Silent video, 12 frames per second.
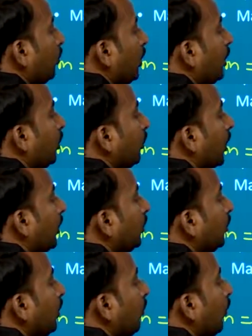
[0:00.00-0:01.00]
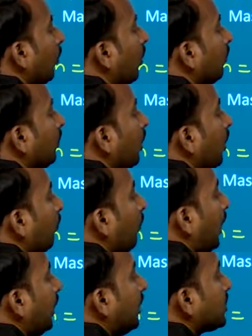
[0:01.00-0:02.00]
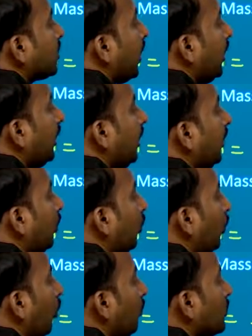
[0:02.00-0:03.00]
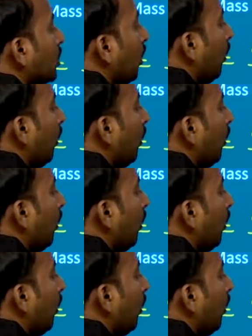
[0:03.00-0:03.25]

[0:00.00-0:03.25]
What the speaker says: into 10 to the power of minus 19 coulombs